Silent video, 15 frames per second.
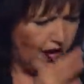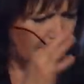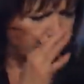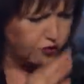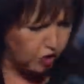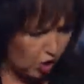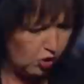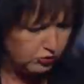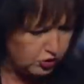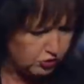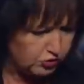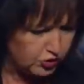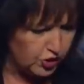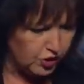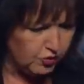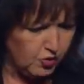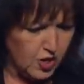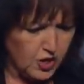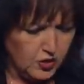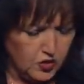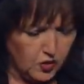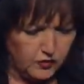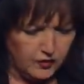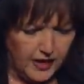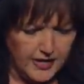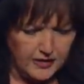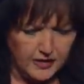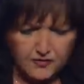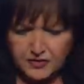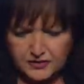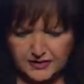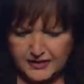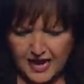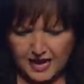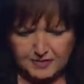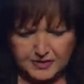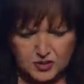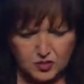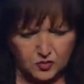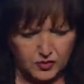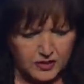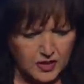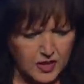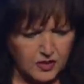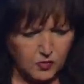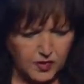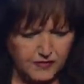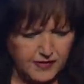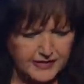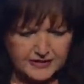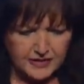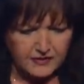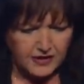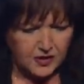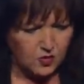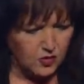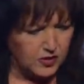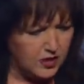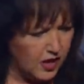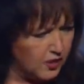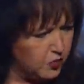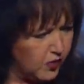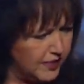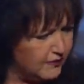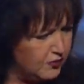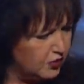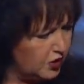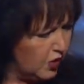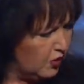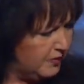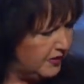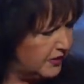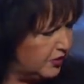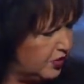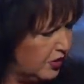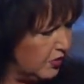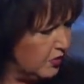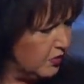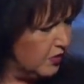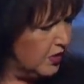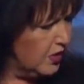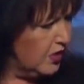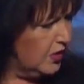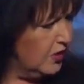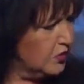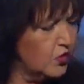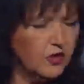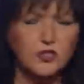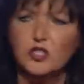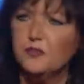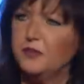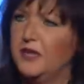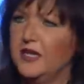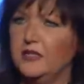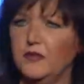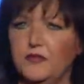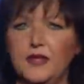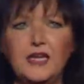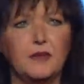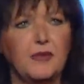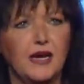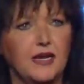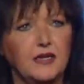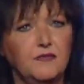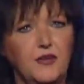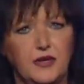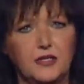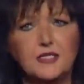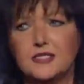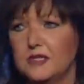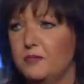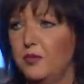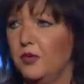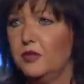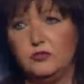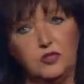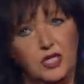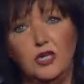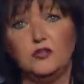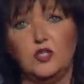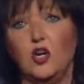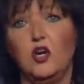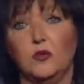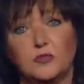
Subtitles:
I've told you to do. So lately, even today, I'm just going, revisiting that, going, God, what have you told me to do? So I just began to think about it in very simple terms.